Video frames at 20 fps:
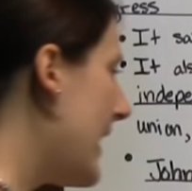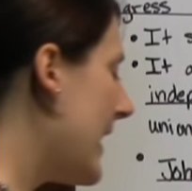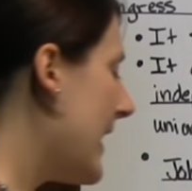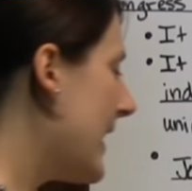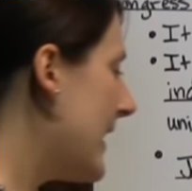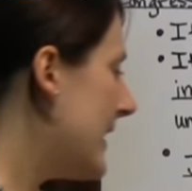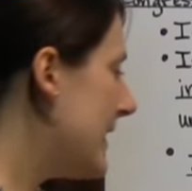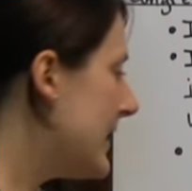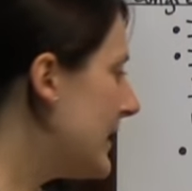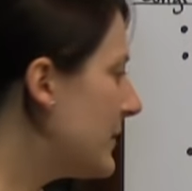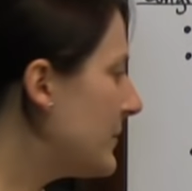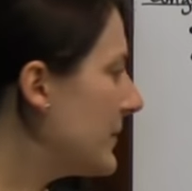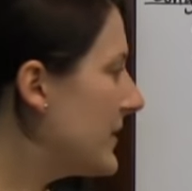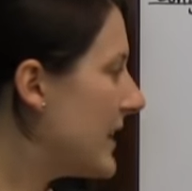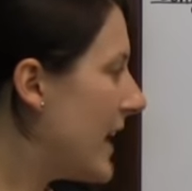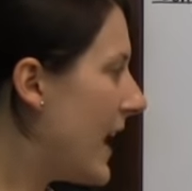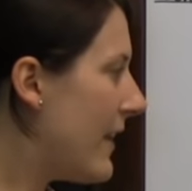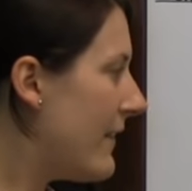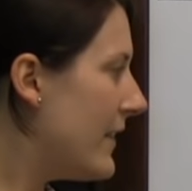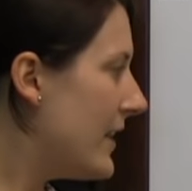and this
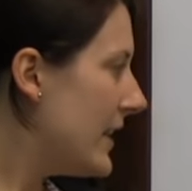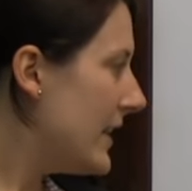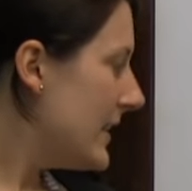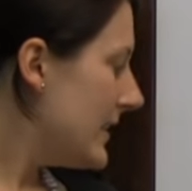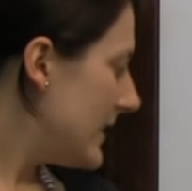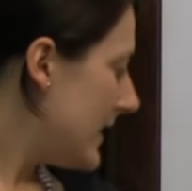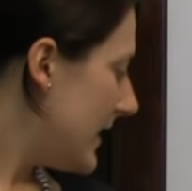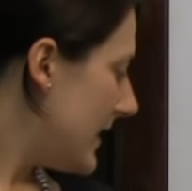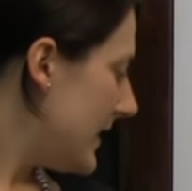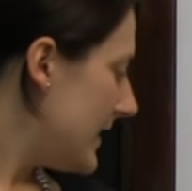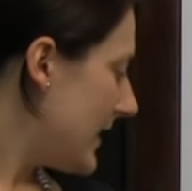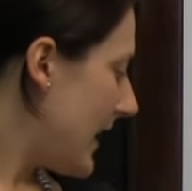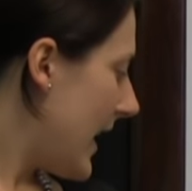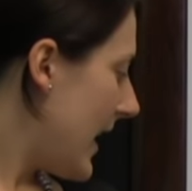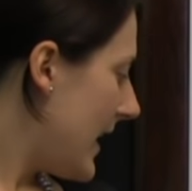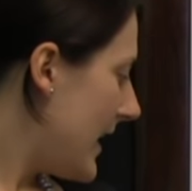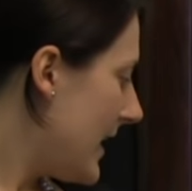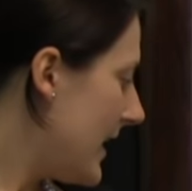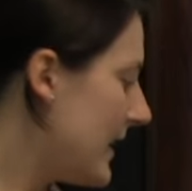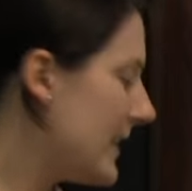was evidenced in his
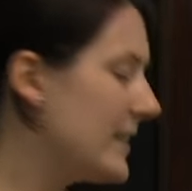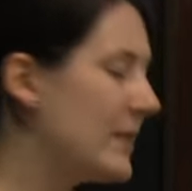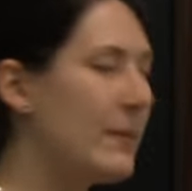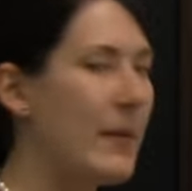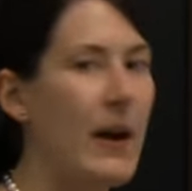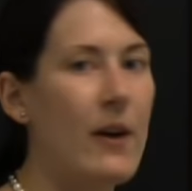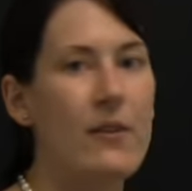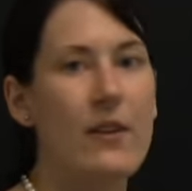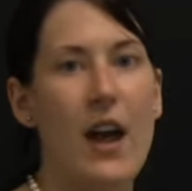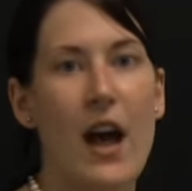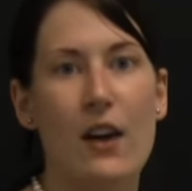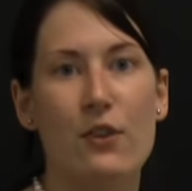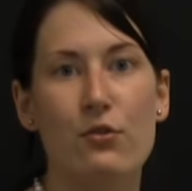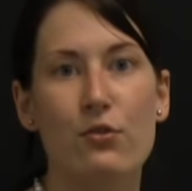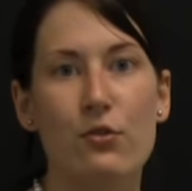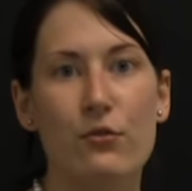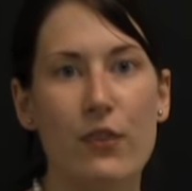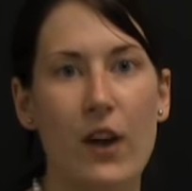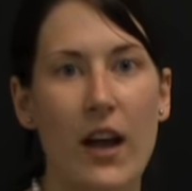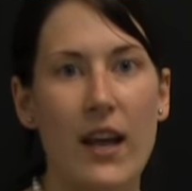ideas about
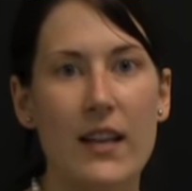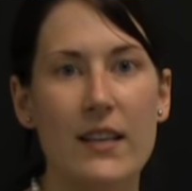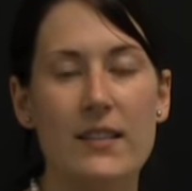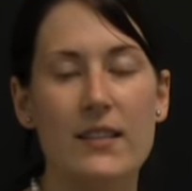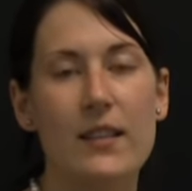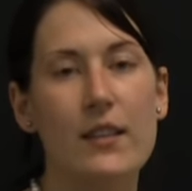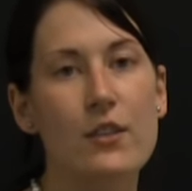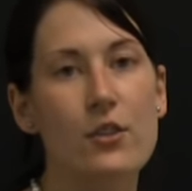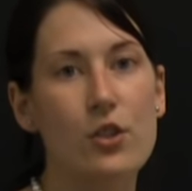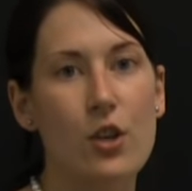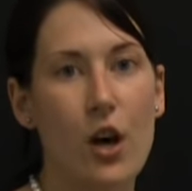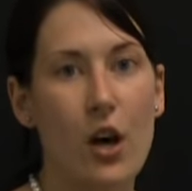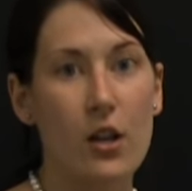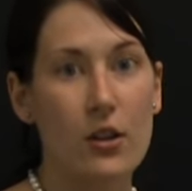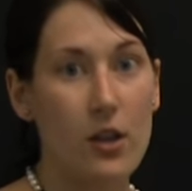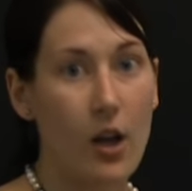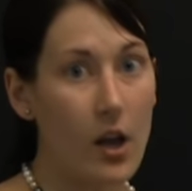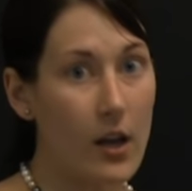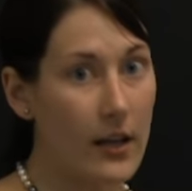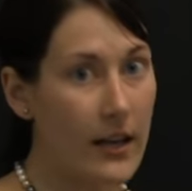natural rights.
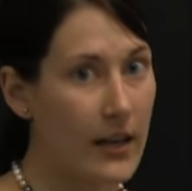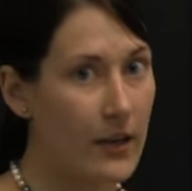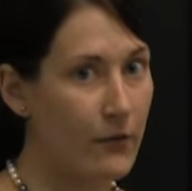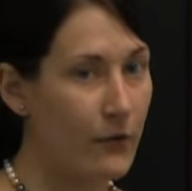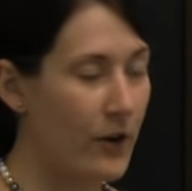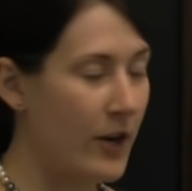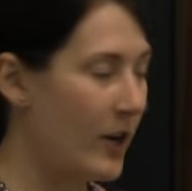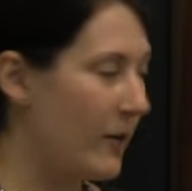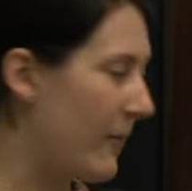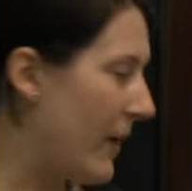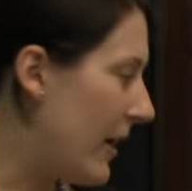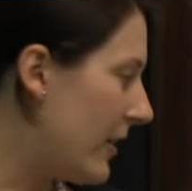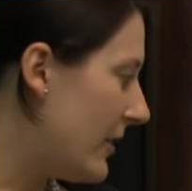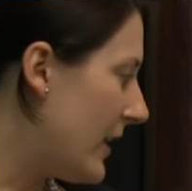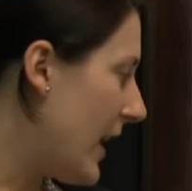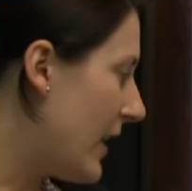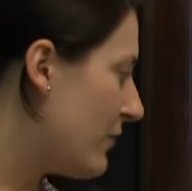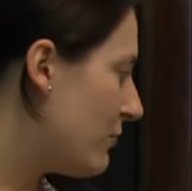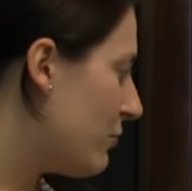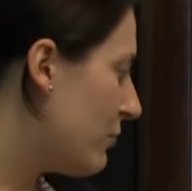John Locke had written about
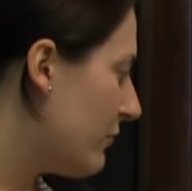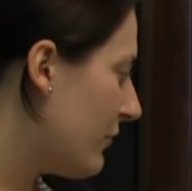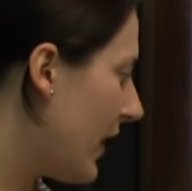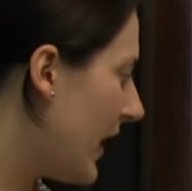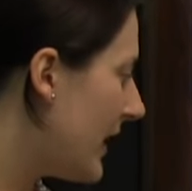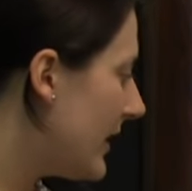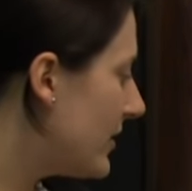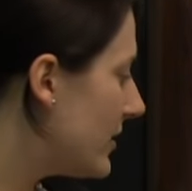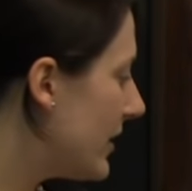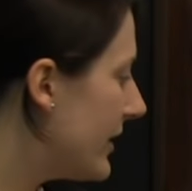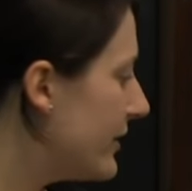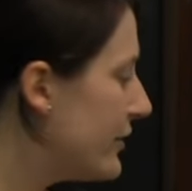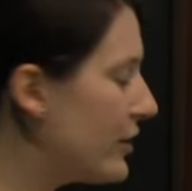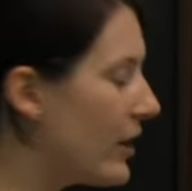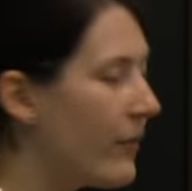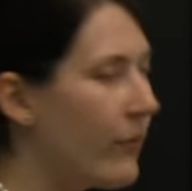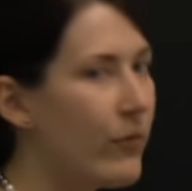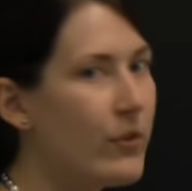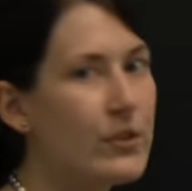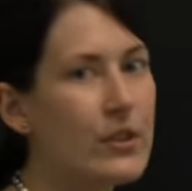natural rights, and
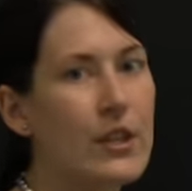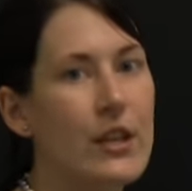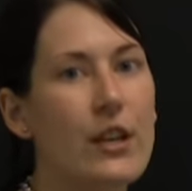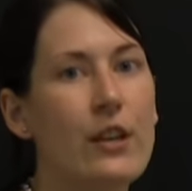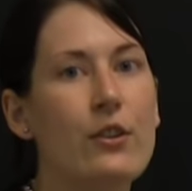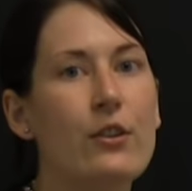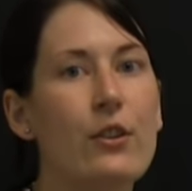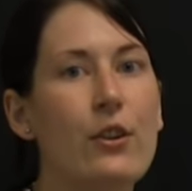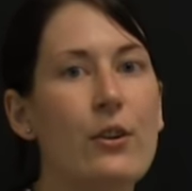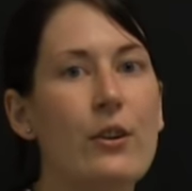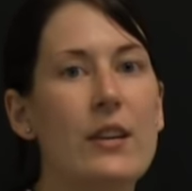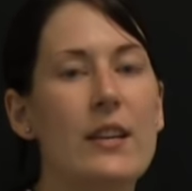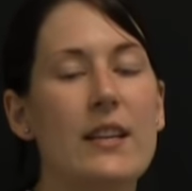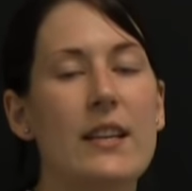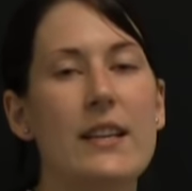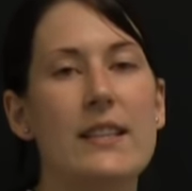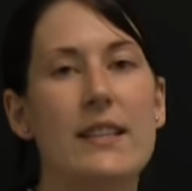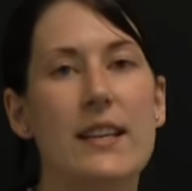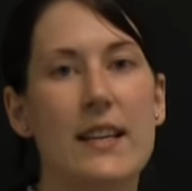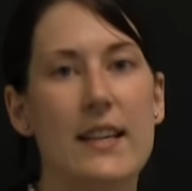Jefferson included
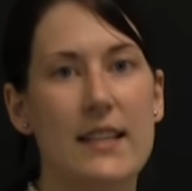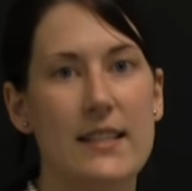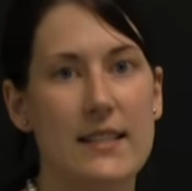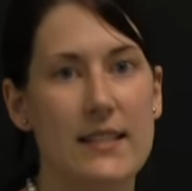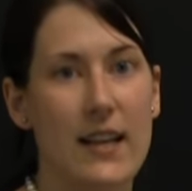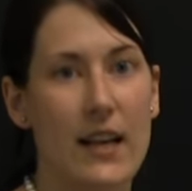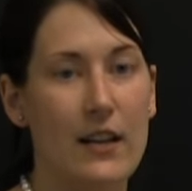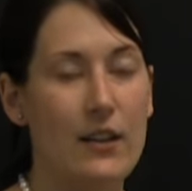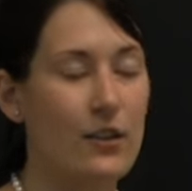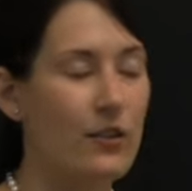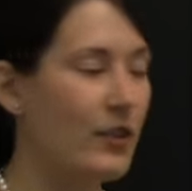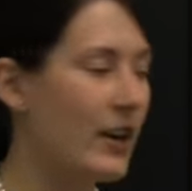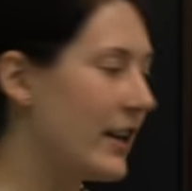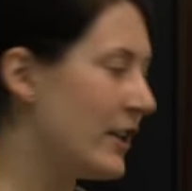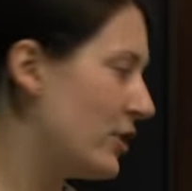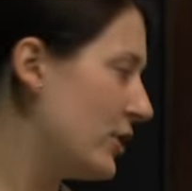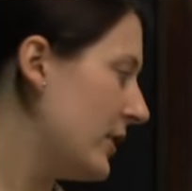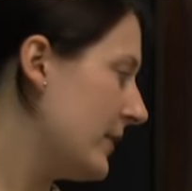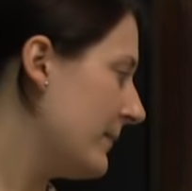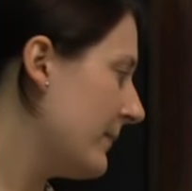this in his
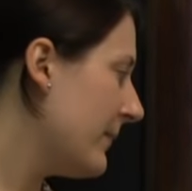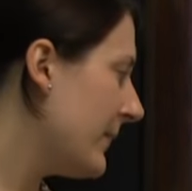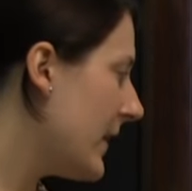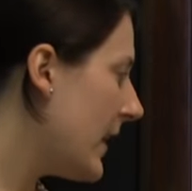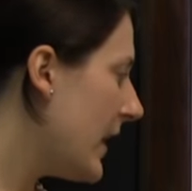declaration.